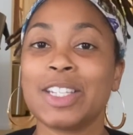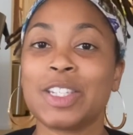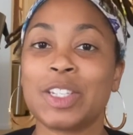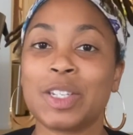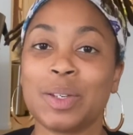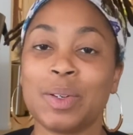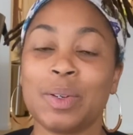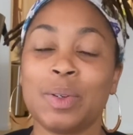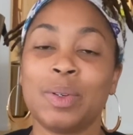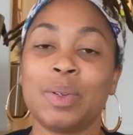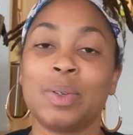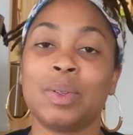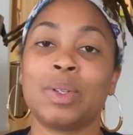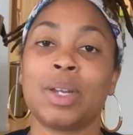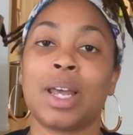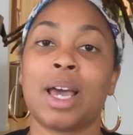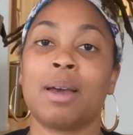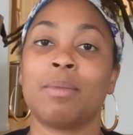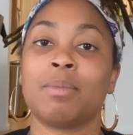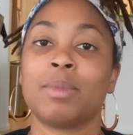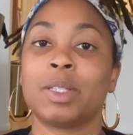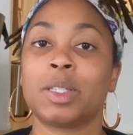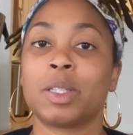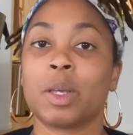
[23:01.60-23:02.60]
tuned.
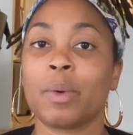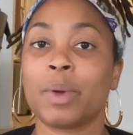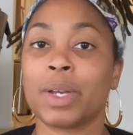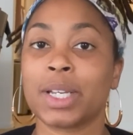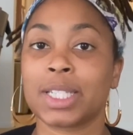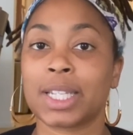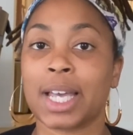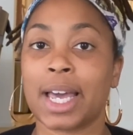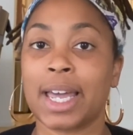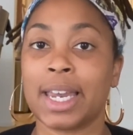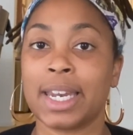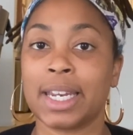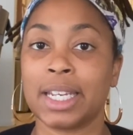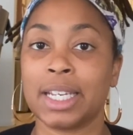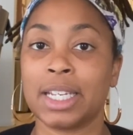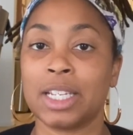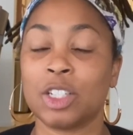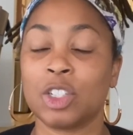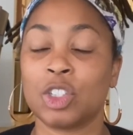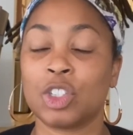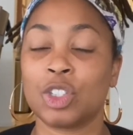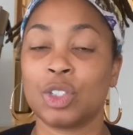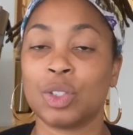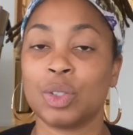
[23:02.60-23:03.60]
I'm so
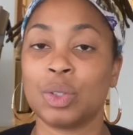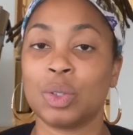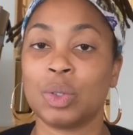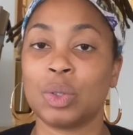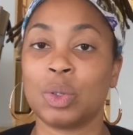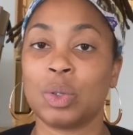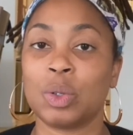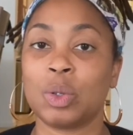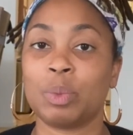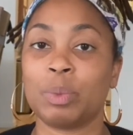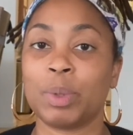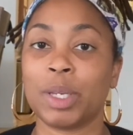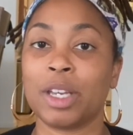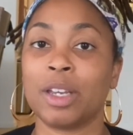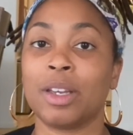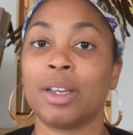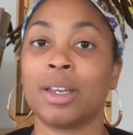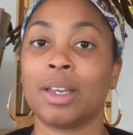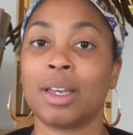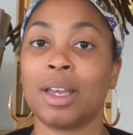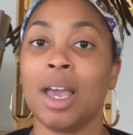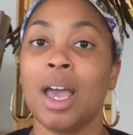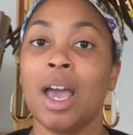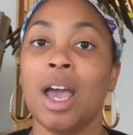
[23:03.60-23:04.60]
excited to
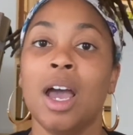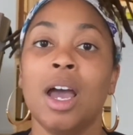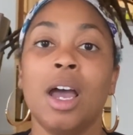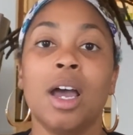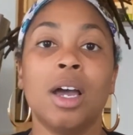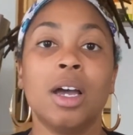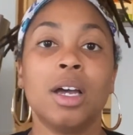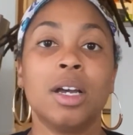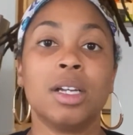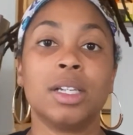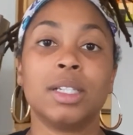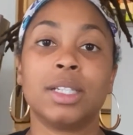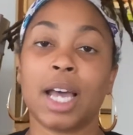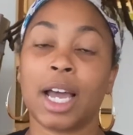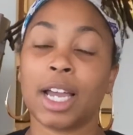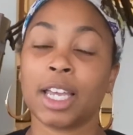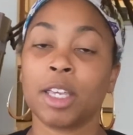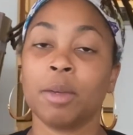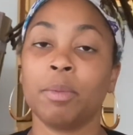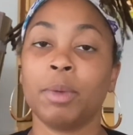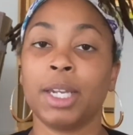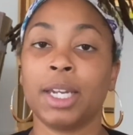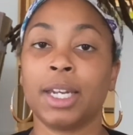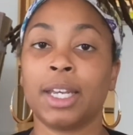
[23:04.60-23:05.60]
be
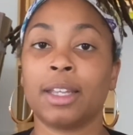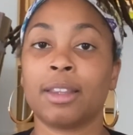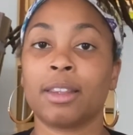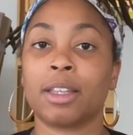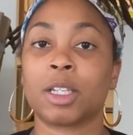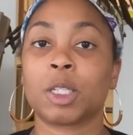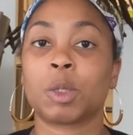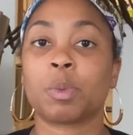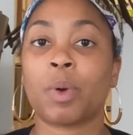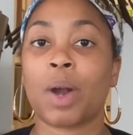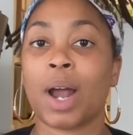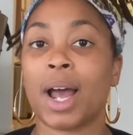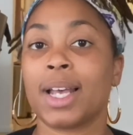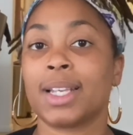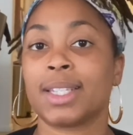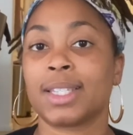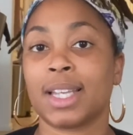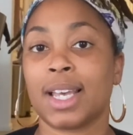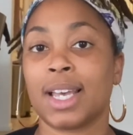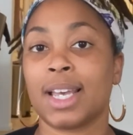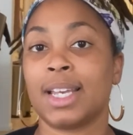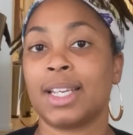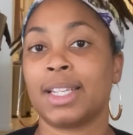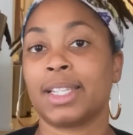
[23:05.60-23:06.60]
documenting this
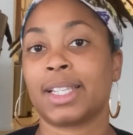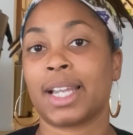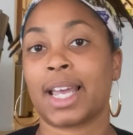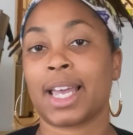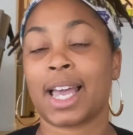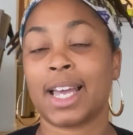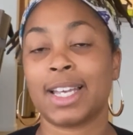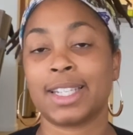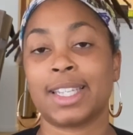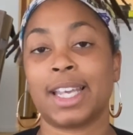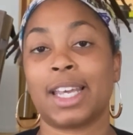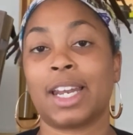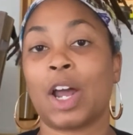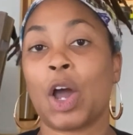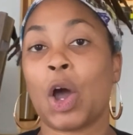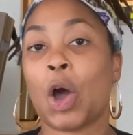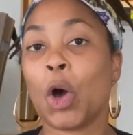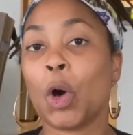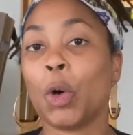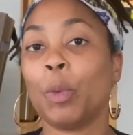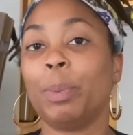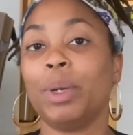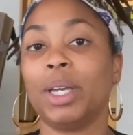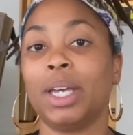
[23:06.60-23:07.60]
process. Like I said, I
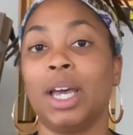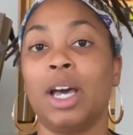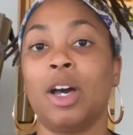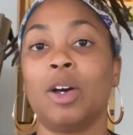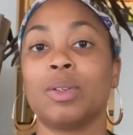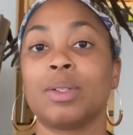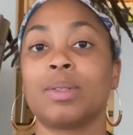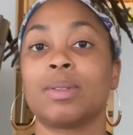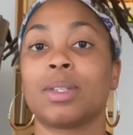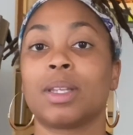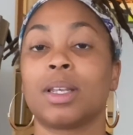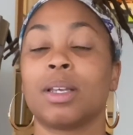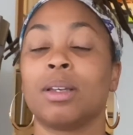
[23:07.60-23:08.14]
hope it helps